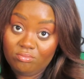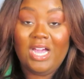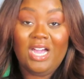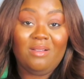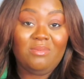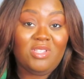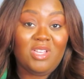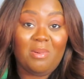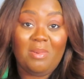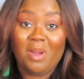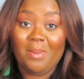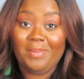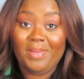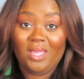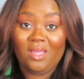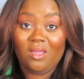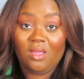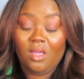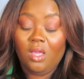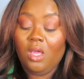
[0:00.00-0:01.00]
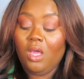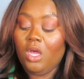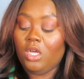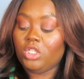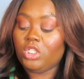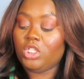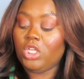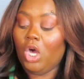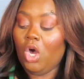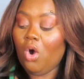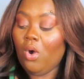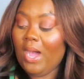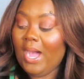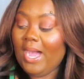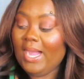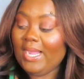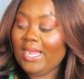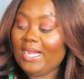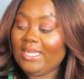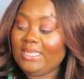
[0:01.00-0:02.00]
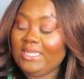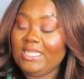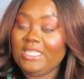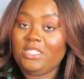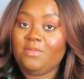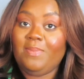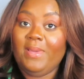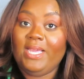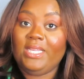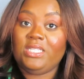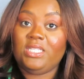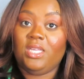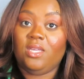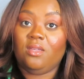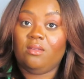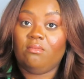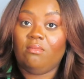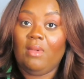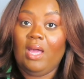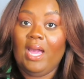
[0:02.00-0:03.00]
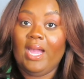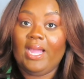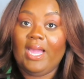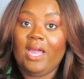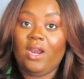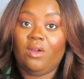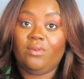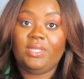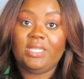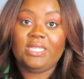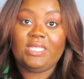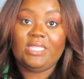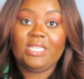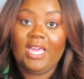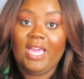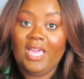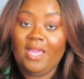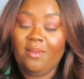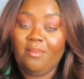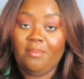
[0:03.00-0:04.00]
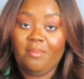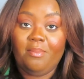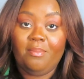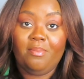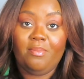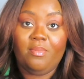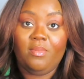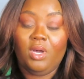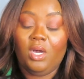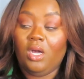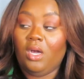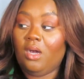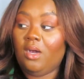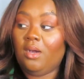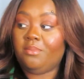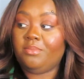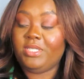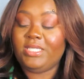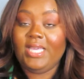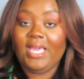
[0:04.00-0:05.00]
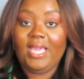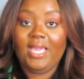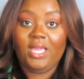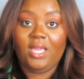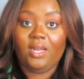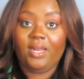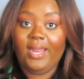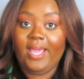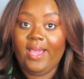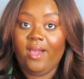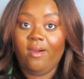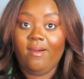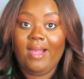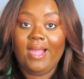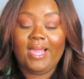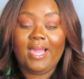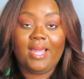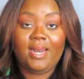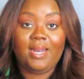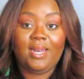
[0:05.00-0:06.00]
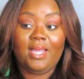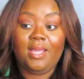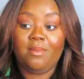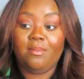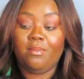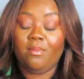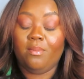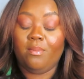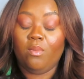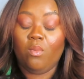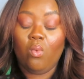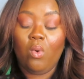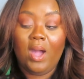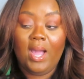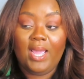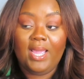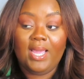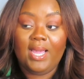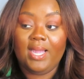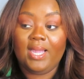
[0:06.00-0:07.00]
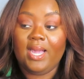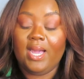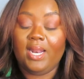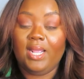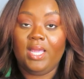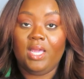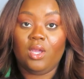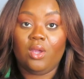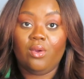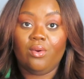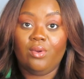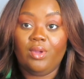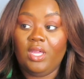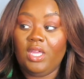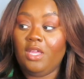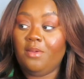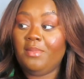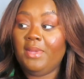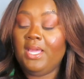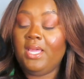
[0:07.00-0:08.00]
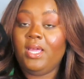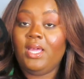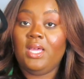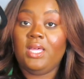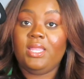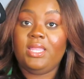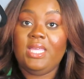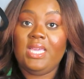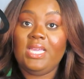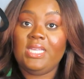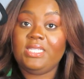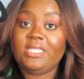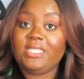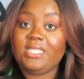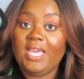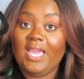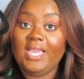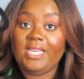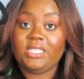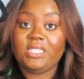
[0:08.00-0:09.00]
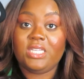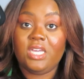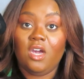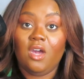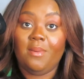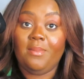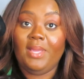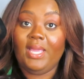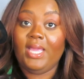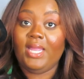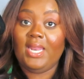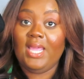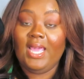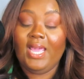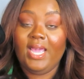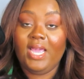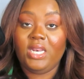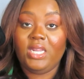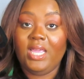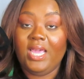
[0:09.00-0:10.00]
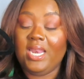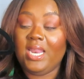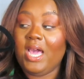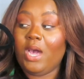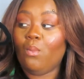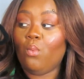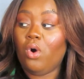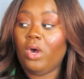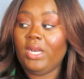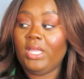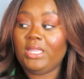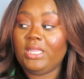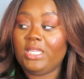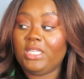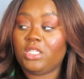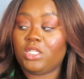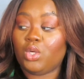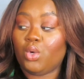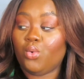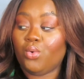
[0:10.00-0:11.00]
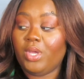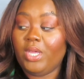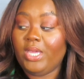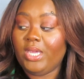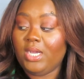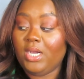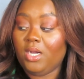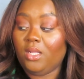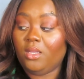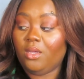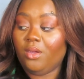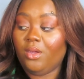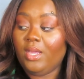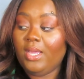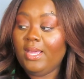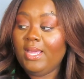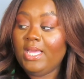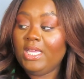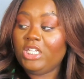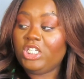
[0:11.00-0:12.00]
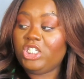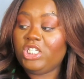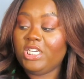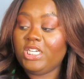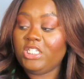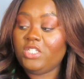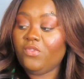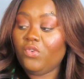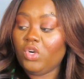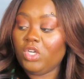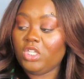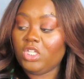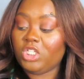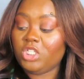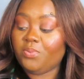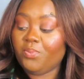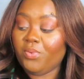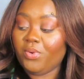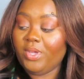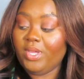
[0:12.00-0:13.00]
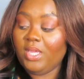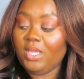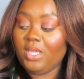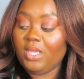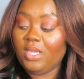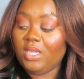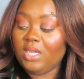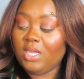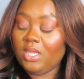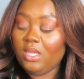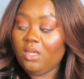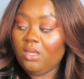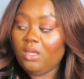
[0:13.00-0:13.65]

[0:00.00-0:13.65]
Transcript: I'm talking about me. So I got this basic. I got on this same tank now. I got it in white. I got it in cream. These tanks come in handy, and I wanted this green color just for the spring.